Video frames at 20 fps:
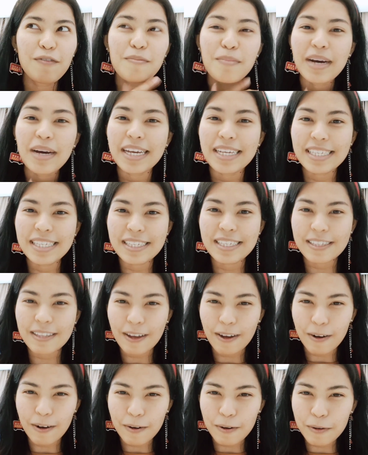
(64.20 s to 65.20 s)

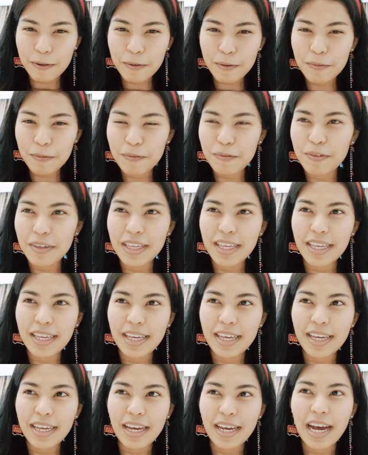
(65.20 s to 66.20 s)
myself.
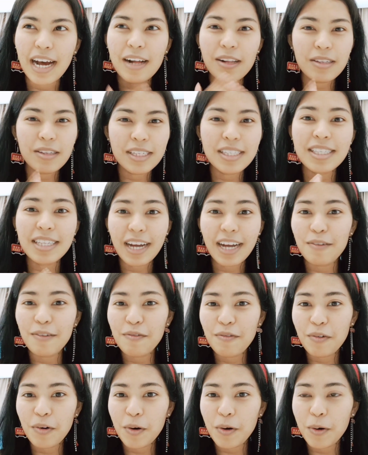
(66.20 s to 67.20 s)
I'll start
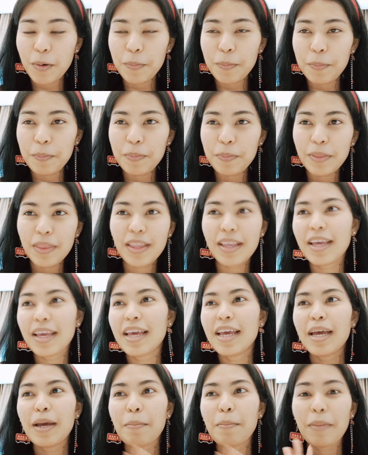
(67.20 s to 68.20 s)
from
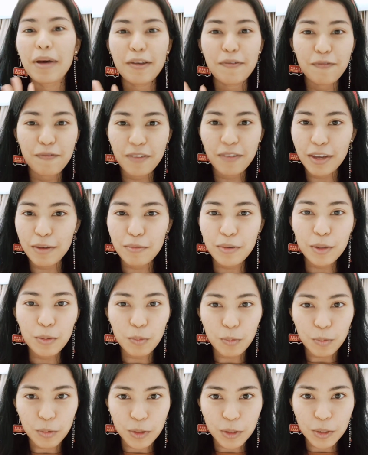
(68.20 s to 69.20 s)
my
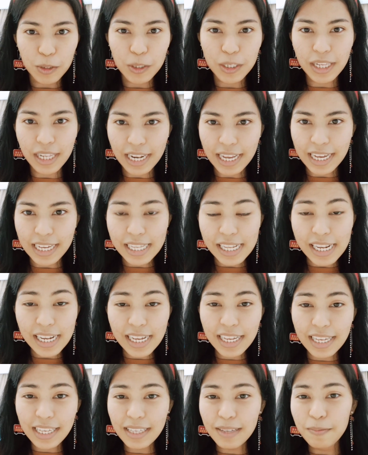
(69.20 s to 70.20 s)
favorite word
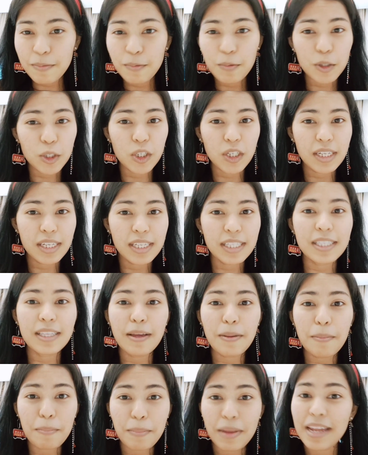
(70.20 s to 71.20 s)
lately, which is
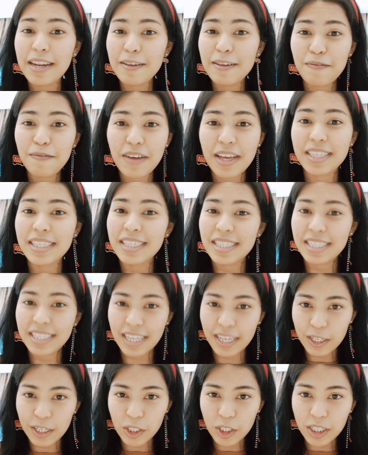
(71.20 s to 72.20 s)

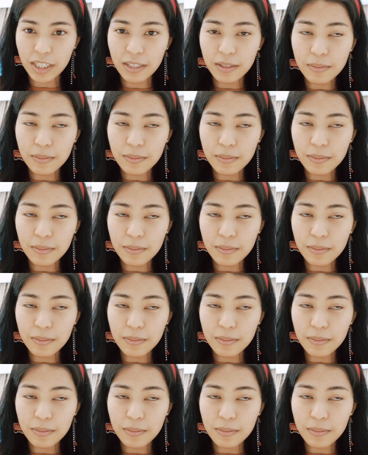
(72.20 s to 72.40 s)
manifestation.